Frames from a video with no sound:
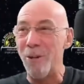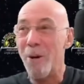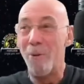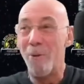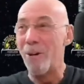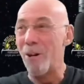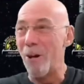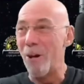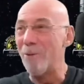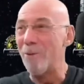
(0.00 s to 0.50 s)

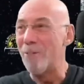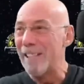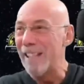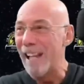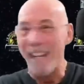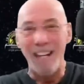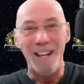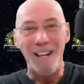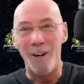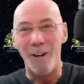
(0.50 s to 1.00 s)
When I was
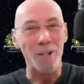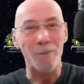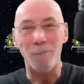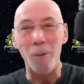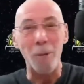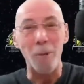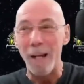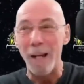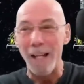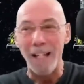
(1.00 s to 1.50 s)
led in a
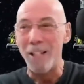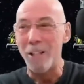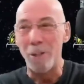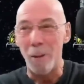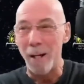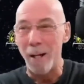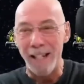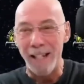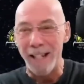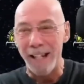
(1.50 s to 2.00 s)
hospital hospital bed in
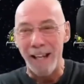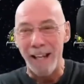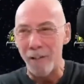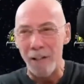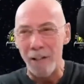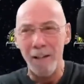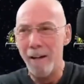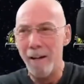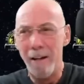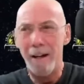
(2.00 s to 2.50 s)
2011.